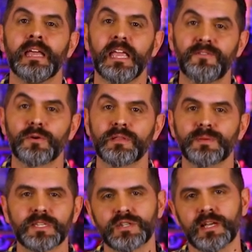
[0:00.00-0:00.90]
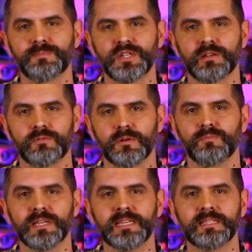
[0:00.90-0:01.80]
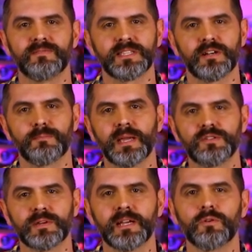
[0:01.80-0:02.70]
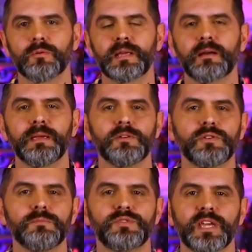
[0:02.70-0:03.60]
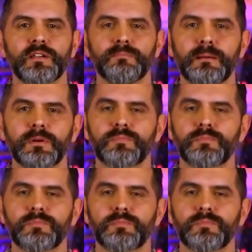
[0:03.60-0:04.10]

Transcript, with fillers: If you're in the position to help the channel grow, please visit our Patreon or become a YouTube channel member.